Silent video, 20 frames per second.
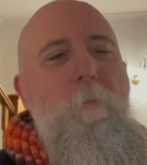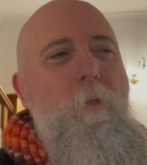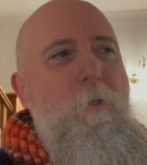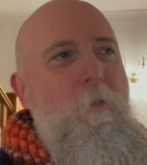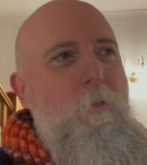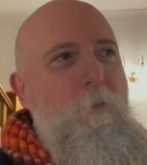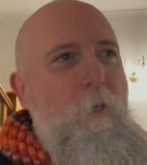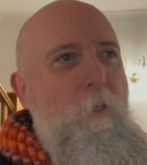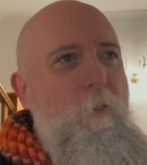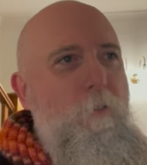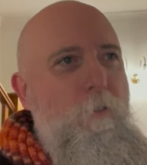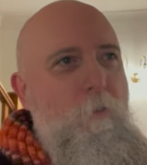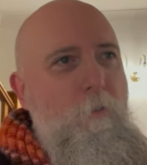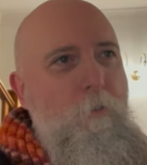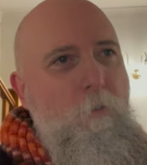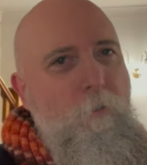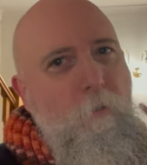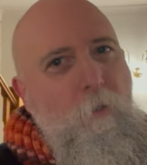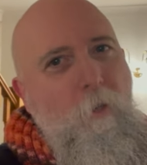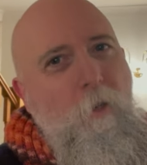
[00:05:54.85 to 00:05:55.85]
but that's
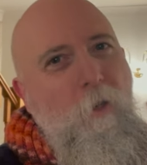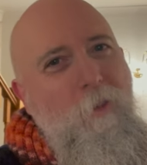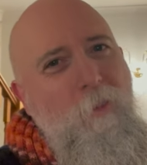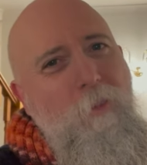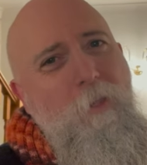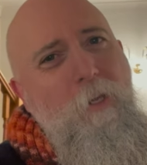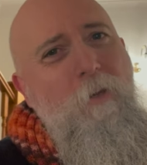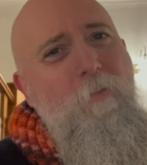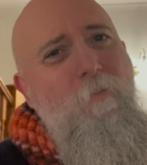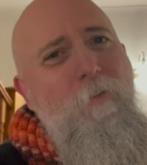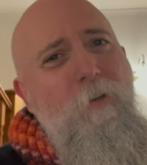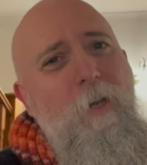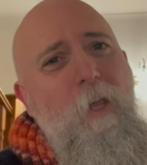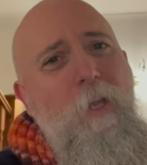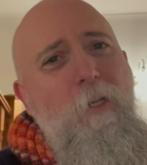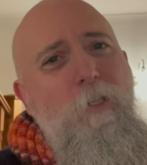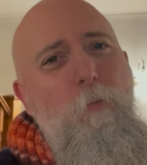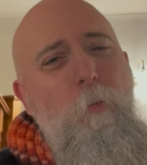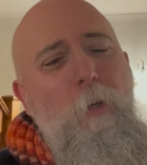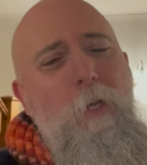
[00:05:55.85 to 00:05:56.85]
a thing for
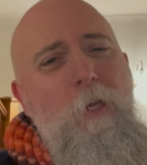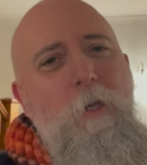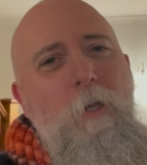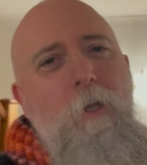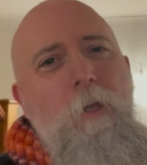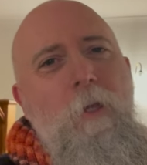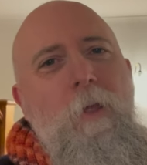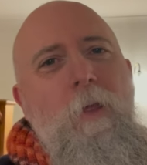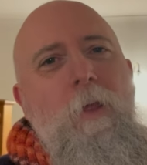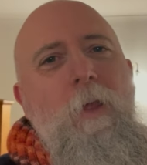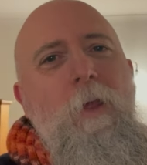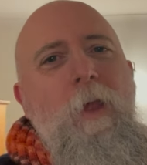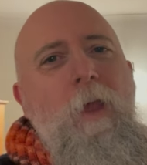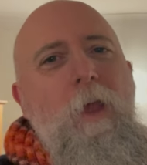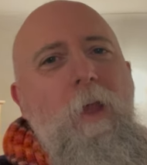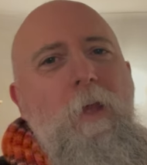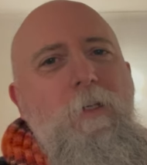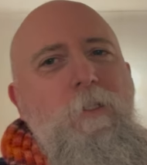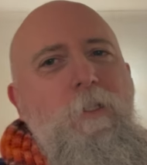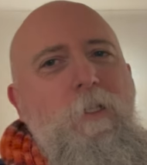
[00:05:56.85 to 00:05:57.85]
next week.
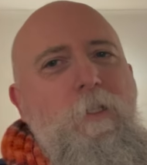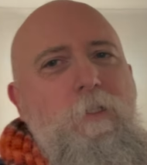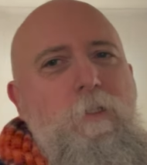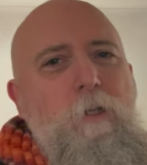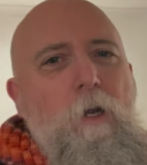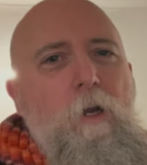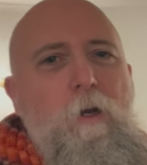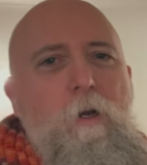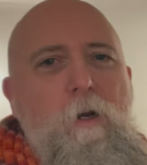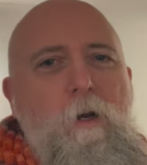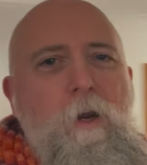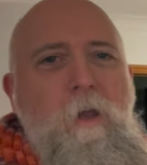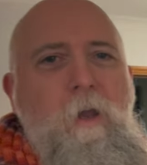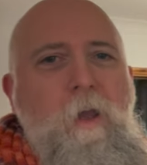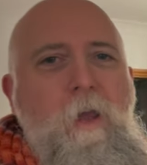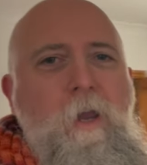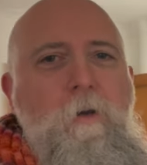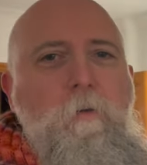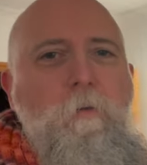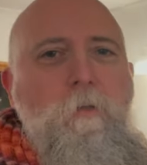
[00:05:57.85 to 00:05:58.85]
And it's dark
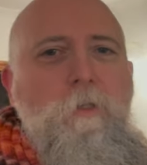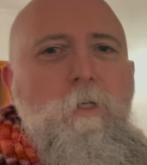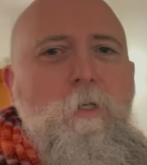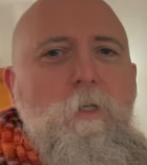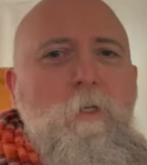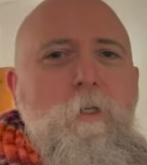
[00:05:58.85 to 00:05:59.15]
out.